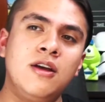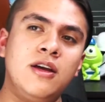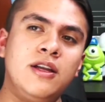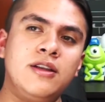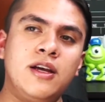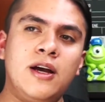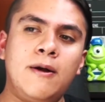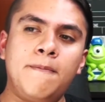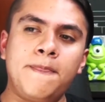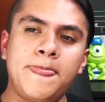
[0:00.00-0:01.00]
And
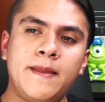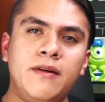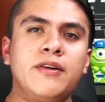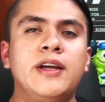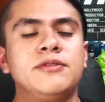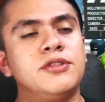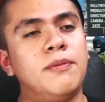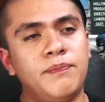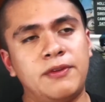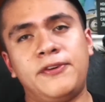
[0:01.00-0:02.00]
okay.
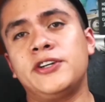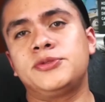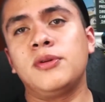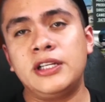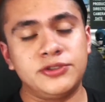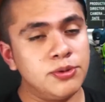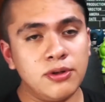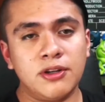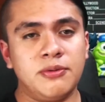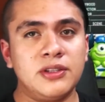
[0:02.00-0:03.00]
So the first rule is, do
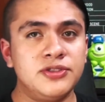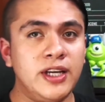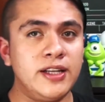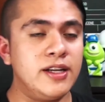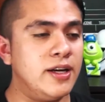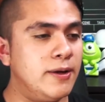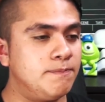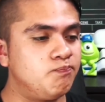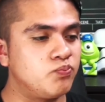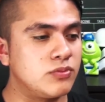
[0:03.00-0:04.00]
not translate
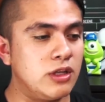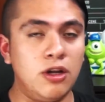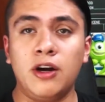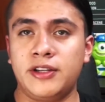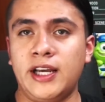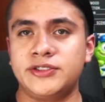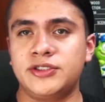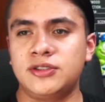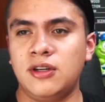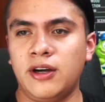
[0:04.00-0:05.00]
long
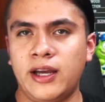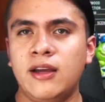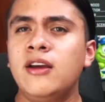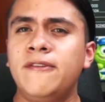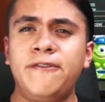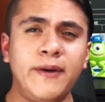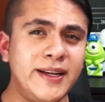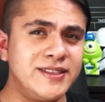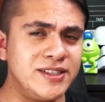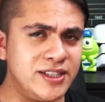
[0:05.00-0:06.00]
texts. Okay.
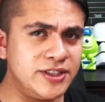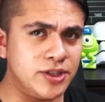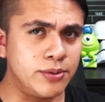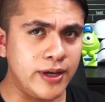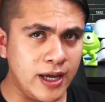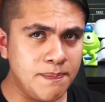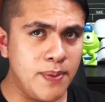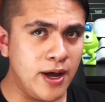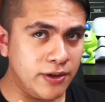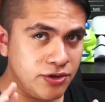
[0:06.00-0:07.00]
Phrases it's okay,
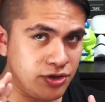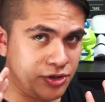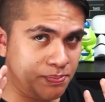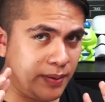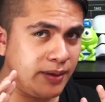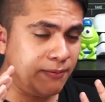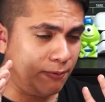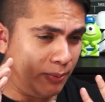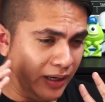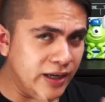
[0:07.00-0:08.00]
but just be
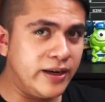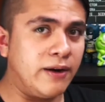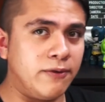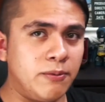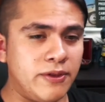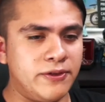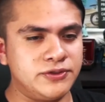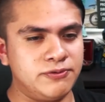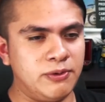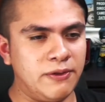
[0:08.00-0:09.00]
really careful
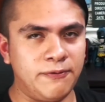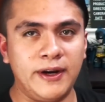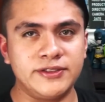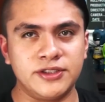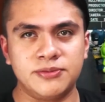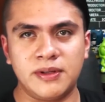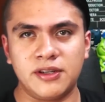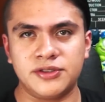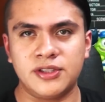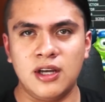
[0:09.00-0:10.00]
with phrases,
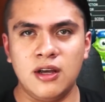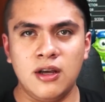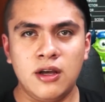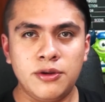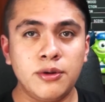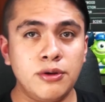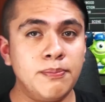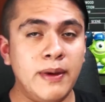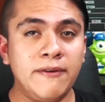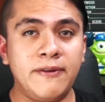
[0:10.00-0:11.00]
because you
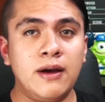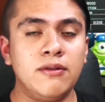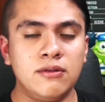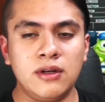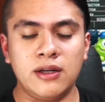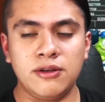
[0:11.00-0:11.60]
may find